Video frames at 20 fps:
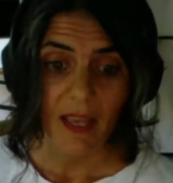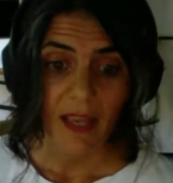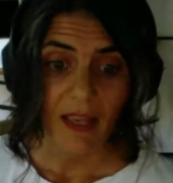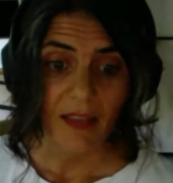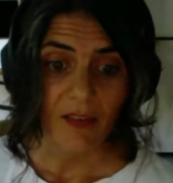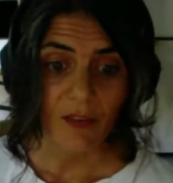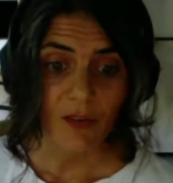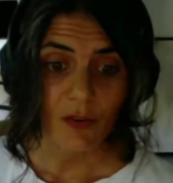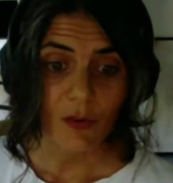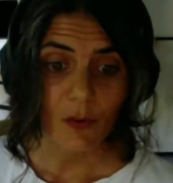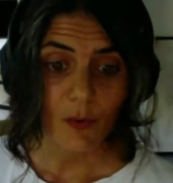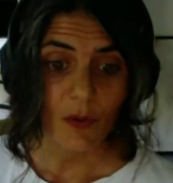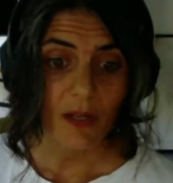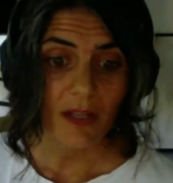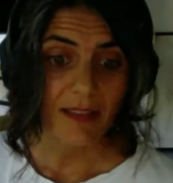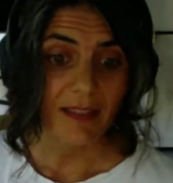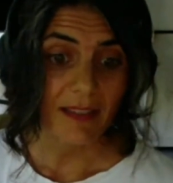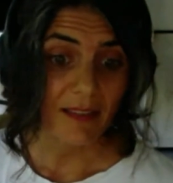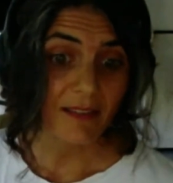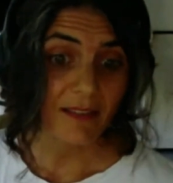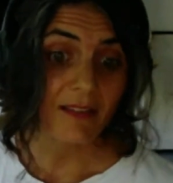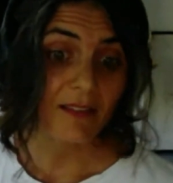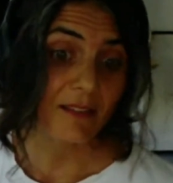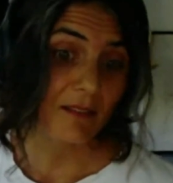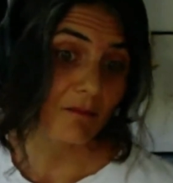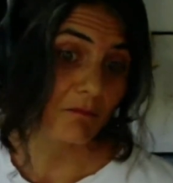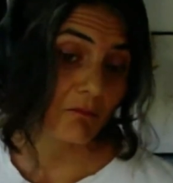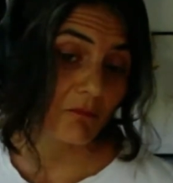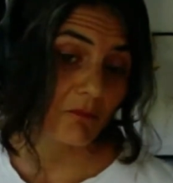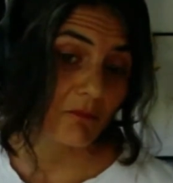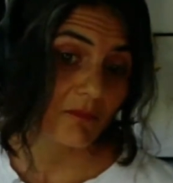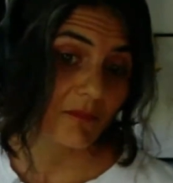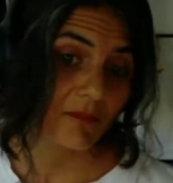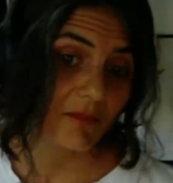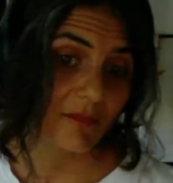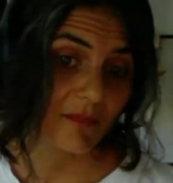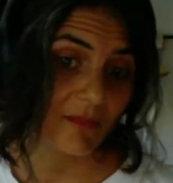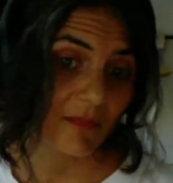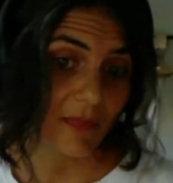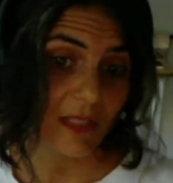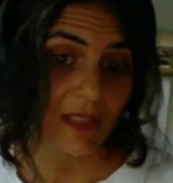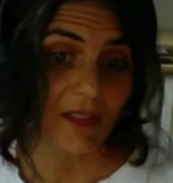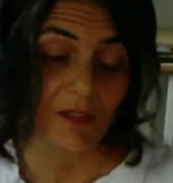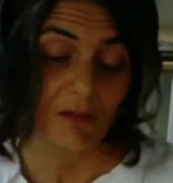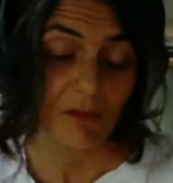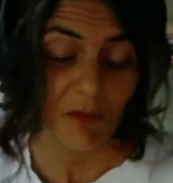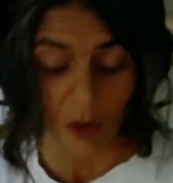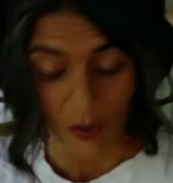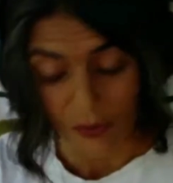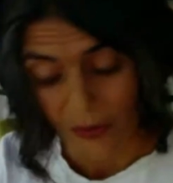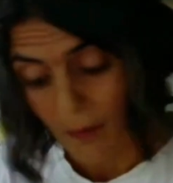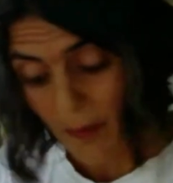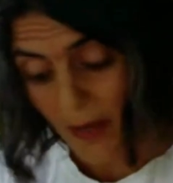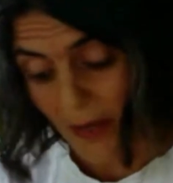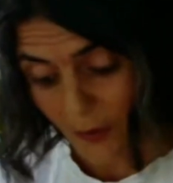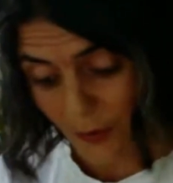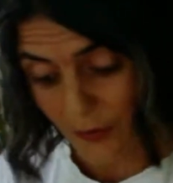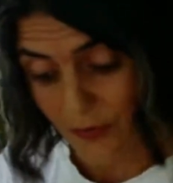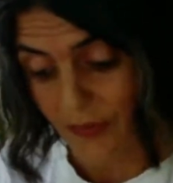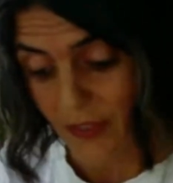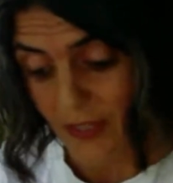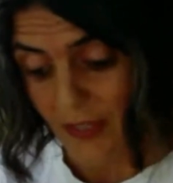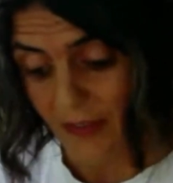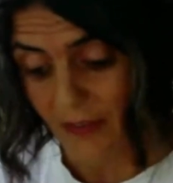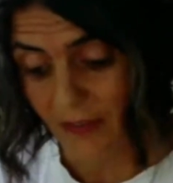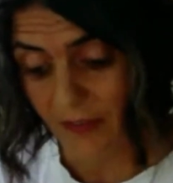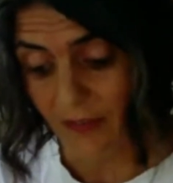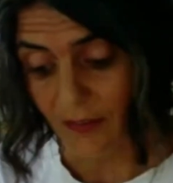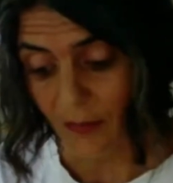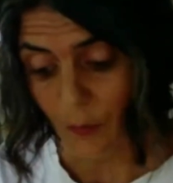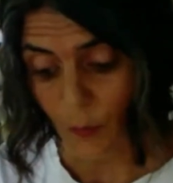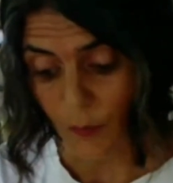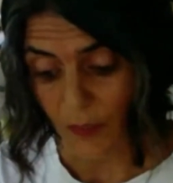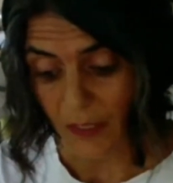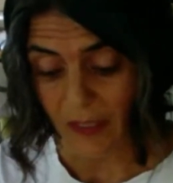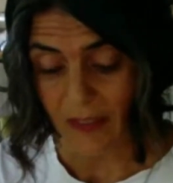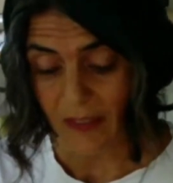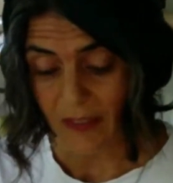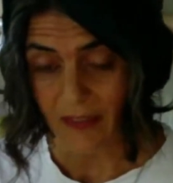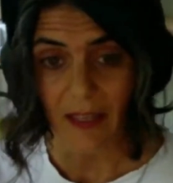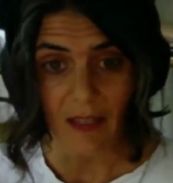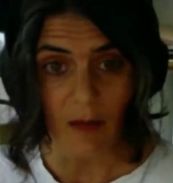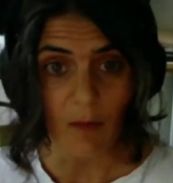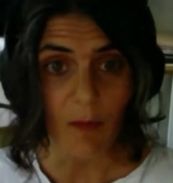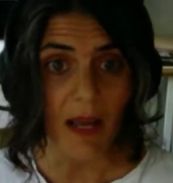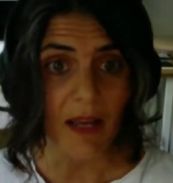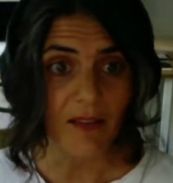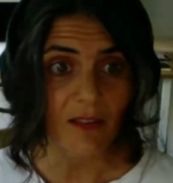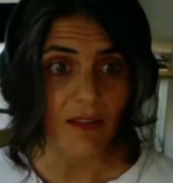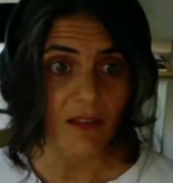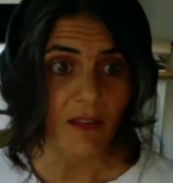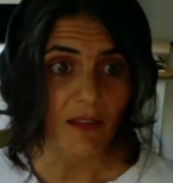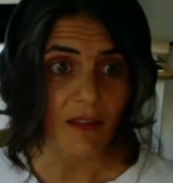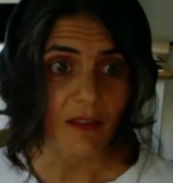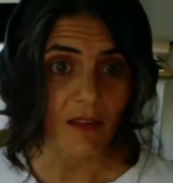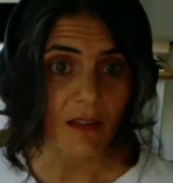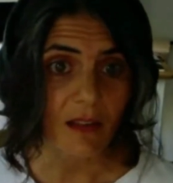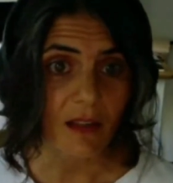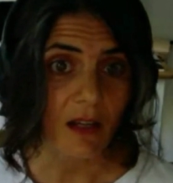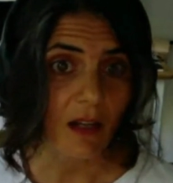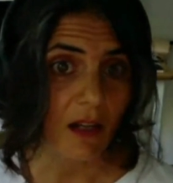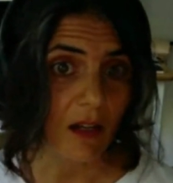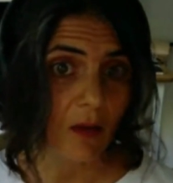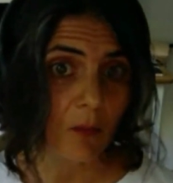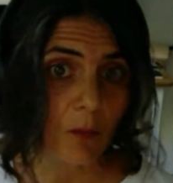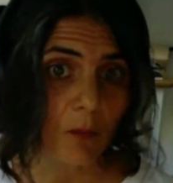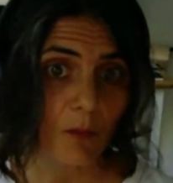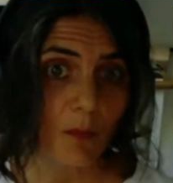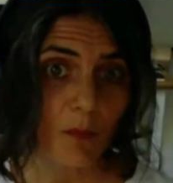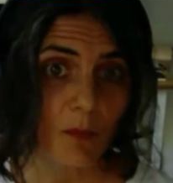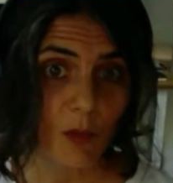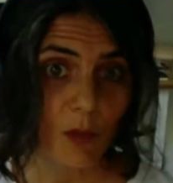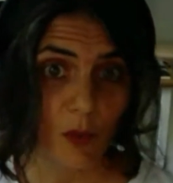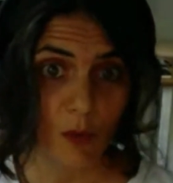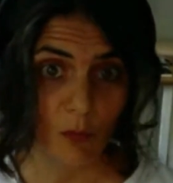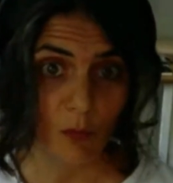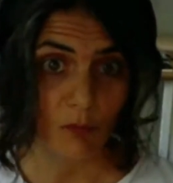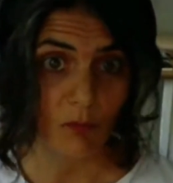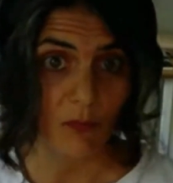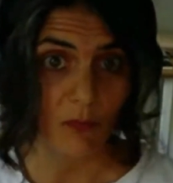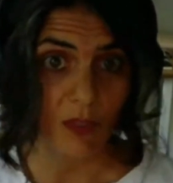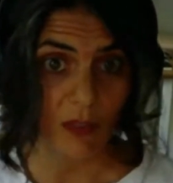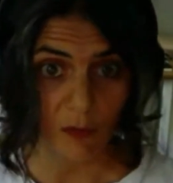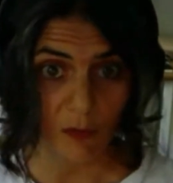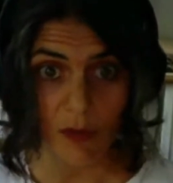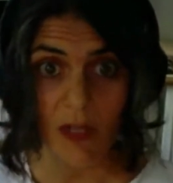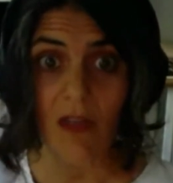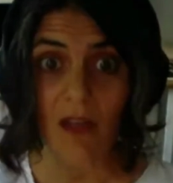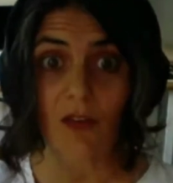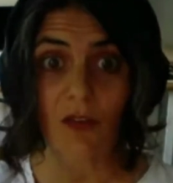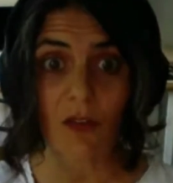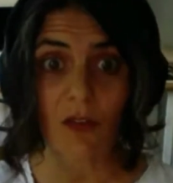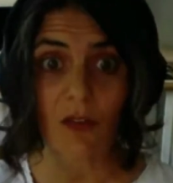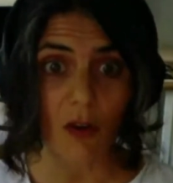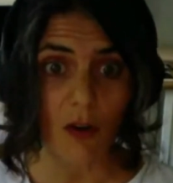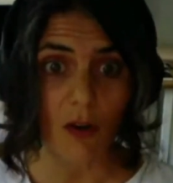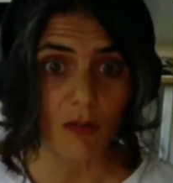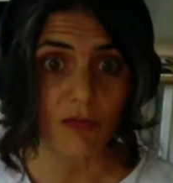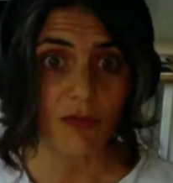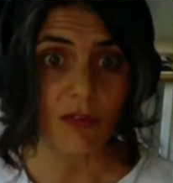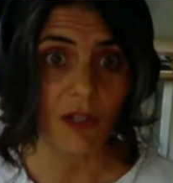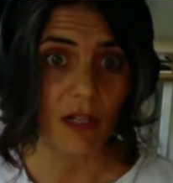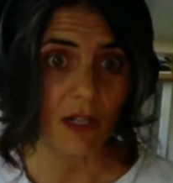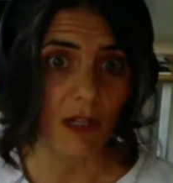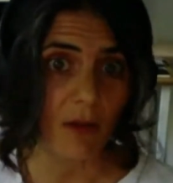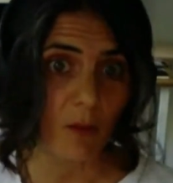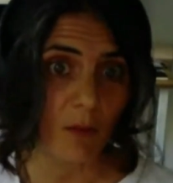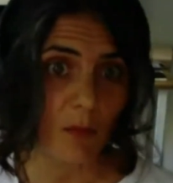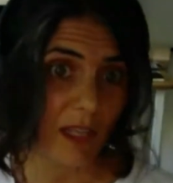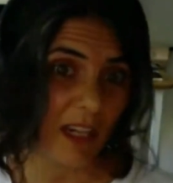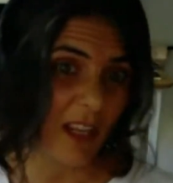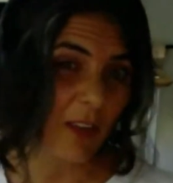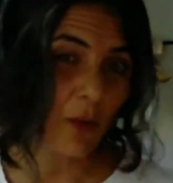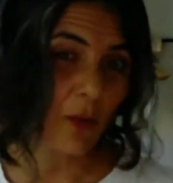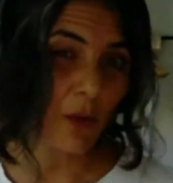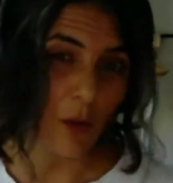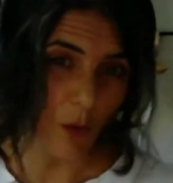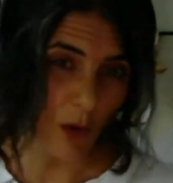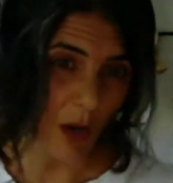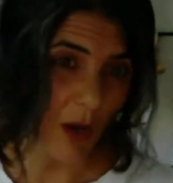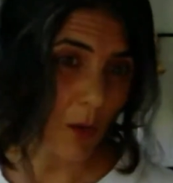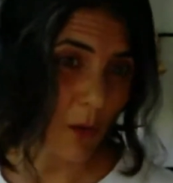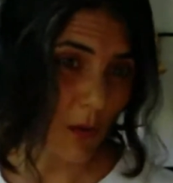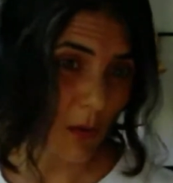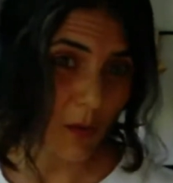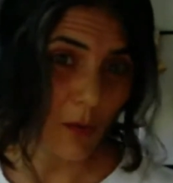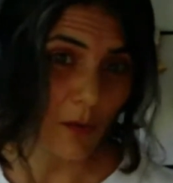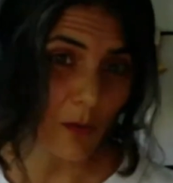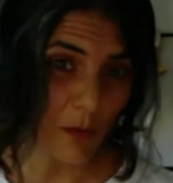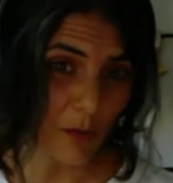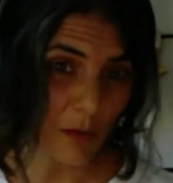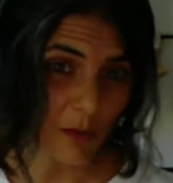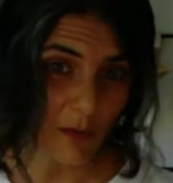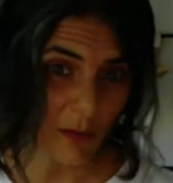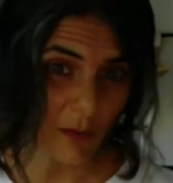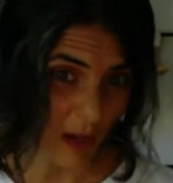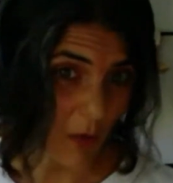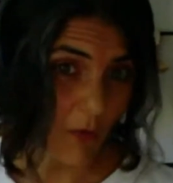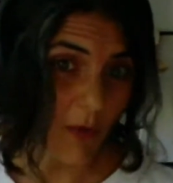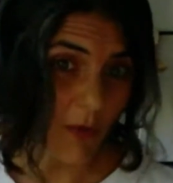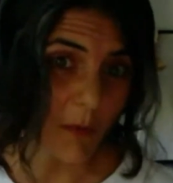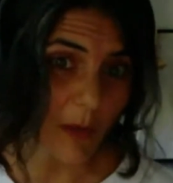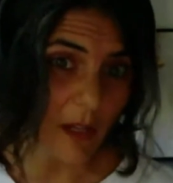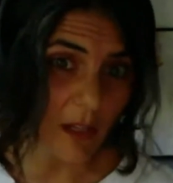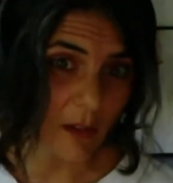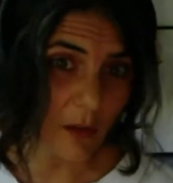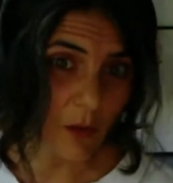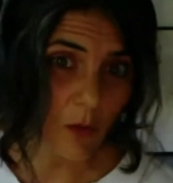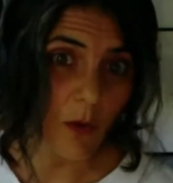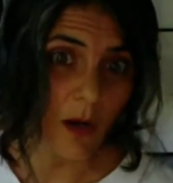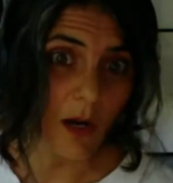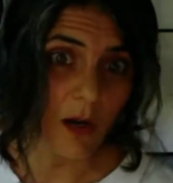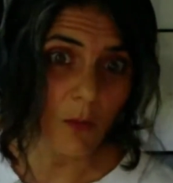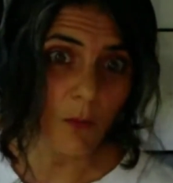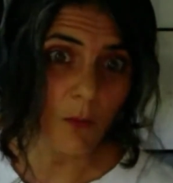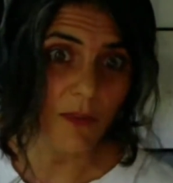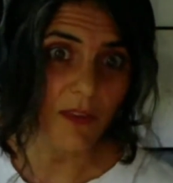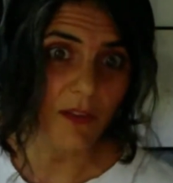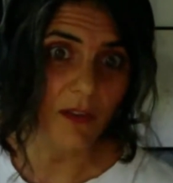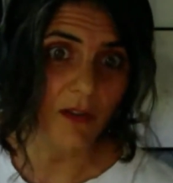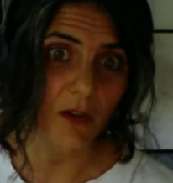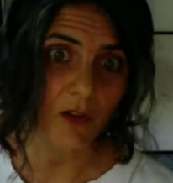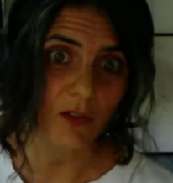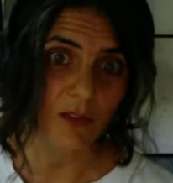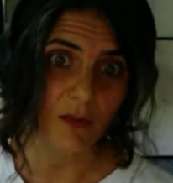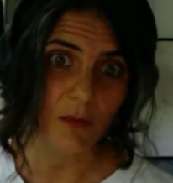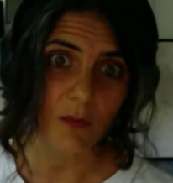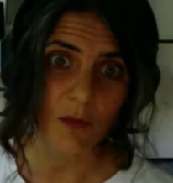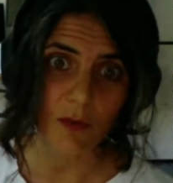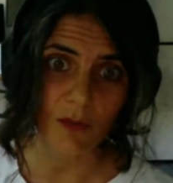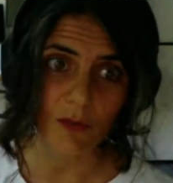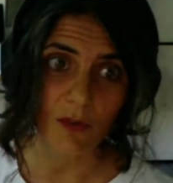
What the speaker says: And so this is, on the back of this, we can then imagine, you know, the creation of, and I don't know how familiar you are with the concept of